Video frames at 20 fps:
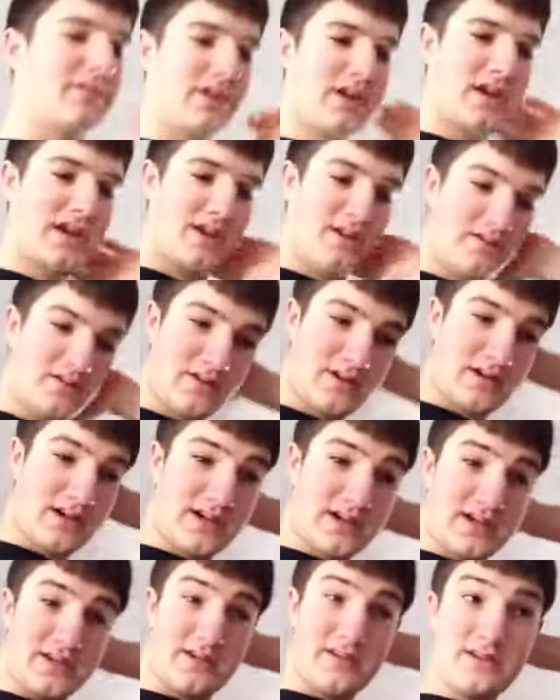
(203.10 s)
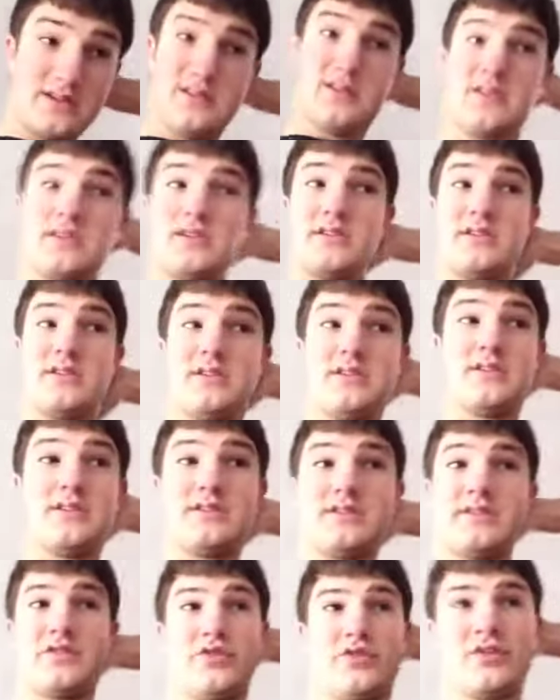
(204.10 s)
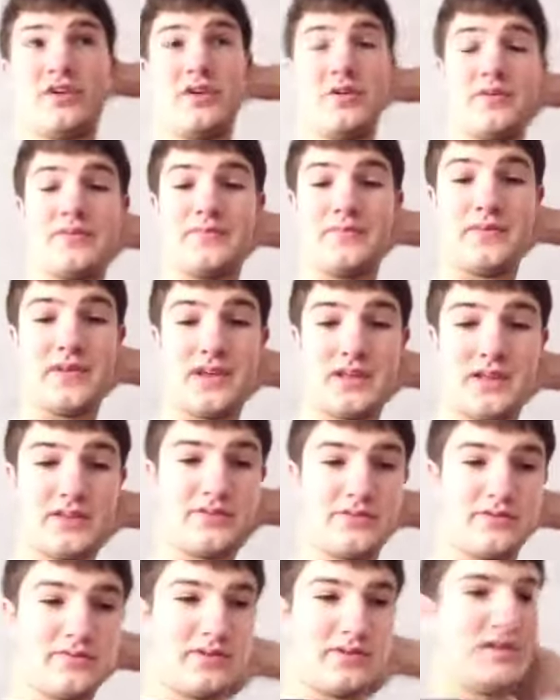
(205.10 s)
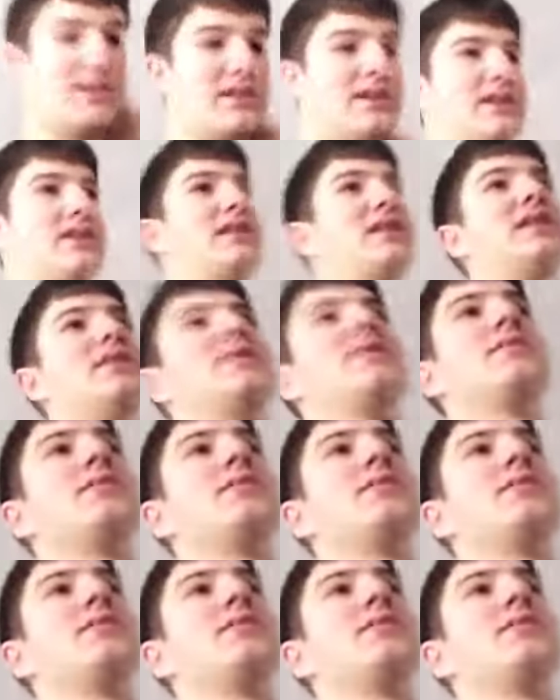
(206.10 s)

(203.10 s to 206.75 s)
eight or nine. So yeah, that's what he did.